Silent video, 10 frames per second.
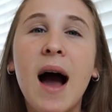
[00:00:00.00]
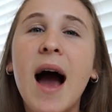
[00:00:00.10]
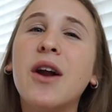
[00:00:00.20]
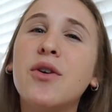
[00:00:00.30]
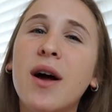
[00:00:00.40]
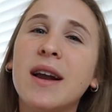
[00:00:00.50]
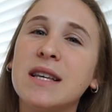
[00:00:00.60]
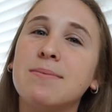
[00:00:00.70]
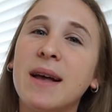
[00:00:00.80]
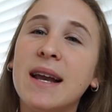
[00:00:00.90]
I don't know how to
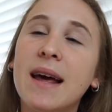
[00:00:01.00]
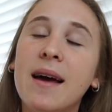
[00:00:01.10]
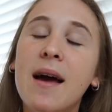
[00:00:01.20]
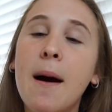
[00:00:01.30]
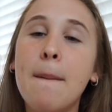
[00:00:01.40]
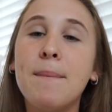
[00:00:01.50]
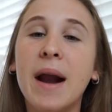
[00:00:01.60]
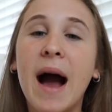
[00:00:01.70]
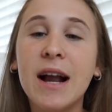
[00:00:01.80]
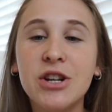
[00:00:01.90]
explain it,
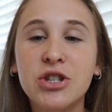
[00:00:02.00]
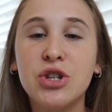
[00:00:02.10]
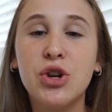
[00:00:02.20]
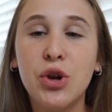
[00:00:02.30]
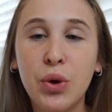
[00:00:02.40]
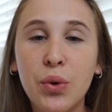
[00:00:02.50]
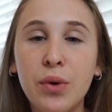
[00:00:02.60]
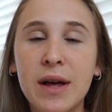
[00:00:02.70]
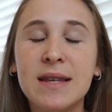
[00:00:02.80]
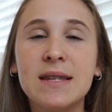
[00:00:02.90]
but I just
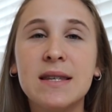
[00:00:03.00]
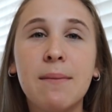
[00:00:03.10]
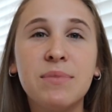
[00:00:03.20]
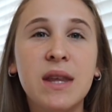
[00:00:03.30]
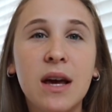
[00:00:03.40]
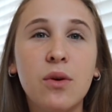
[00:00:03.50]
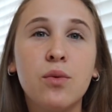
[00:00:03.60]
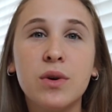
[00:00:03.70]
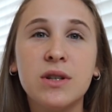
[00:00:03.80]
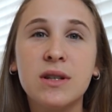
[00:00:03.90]
knew that
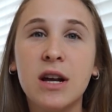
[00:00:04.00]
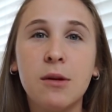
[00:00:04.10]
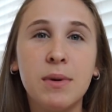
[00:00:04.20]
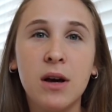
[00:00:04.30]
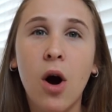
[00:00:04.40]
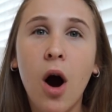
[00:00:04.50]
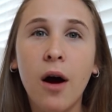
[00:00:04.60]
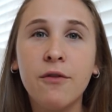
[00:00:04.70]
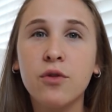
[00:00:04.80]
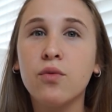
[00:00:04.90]
something was gonna be
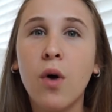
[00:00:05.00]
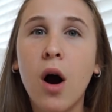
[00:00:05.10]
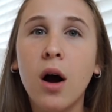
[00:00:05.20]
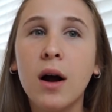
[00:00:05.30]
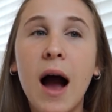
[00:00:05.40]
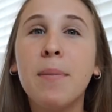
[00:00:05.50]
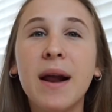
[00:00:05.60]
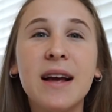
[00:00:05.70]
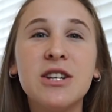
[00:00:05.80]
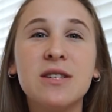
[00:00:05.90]
off or wrong, but
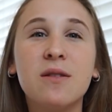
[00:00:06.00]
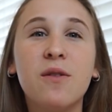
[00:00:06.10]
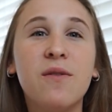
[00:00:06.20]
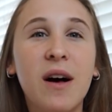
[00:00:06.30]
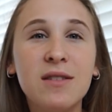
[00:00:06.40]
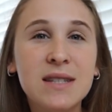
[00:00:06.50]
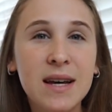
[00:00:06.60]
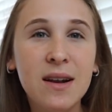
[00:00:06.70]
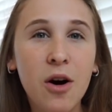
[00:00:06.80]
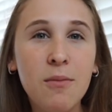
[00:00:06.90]
I just felt
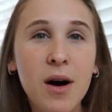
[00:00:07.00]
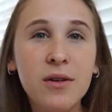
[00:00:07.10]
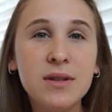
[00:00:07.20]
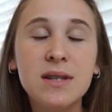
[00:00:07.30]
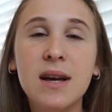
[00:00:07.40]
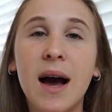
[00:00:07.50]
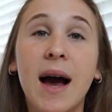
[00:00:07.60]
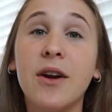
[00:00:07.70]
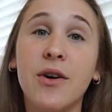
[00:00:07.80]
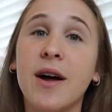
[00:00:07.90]
it almost.
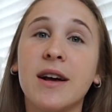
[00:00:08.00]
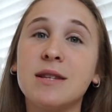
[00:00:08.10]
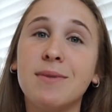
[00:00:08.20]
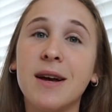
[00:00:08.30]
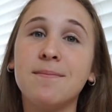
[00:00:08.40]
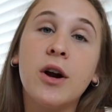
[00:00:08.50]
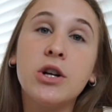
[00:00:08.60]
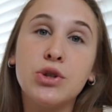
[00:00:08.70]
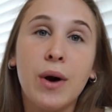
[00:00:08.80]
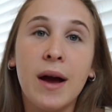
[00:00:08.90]
I don't know how to explain.
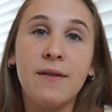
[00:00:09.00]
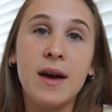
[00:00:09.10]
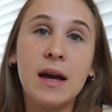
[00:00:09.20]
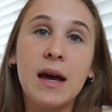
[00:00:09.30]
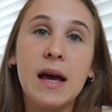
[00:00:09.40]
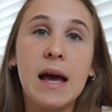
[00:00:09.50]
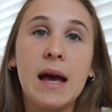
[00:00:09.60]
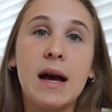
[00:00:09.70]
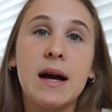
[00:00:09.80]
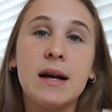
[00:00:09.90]
We're driving
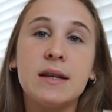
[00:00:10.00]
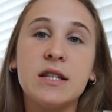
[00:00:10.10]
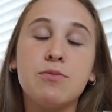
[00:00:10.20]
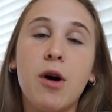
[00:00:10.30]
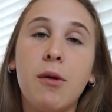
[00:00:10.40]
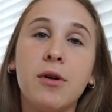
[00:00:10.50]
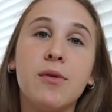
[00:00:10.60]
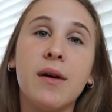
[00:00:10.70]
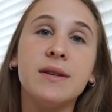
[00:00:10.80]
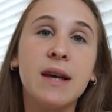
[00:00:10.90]
and it's probably
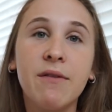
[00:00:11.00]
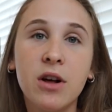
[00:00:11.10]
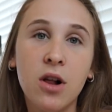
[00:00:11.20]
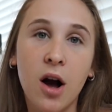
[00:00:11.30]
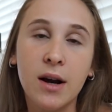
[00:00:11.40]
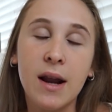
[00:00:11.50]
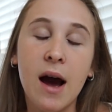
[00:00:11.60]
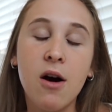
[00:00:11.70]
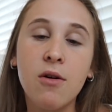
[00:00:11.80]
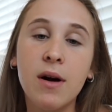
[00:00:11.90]
around 7 o'clock
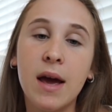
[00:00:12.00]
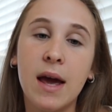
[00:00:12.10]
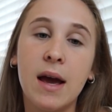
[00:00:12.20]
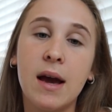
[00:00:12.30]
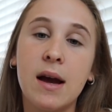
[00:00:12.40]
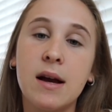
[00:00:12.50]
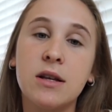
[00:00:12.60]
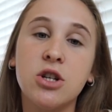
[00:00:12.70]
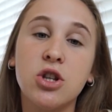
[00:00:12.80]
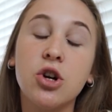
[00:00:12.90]
now,
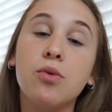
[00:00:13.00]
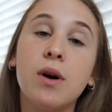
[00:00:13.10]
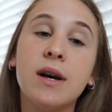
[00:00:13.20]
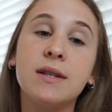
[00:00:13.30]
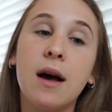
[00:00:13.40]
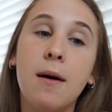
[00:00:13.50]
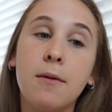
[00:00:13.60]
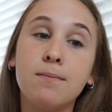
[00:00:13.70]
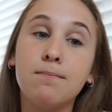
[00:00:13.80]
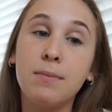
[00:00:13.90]
and there was
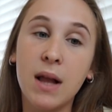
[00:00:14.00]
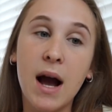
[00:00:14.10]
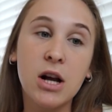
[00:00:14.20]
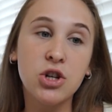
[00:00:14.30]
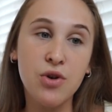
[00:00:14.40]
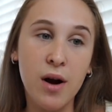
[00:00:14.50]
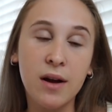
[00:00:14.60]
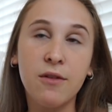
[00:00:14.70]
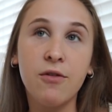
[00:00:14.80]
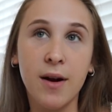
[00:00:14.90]
a black
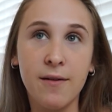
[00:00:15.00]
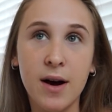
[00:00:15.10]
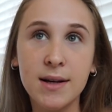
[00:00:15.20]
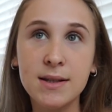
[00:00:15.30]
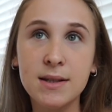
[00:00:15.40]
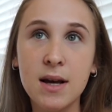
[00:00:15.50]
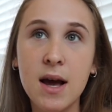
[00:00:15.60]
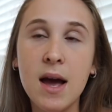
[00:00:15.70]
truck in front of us,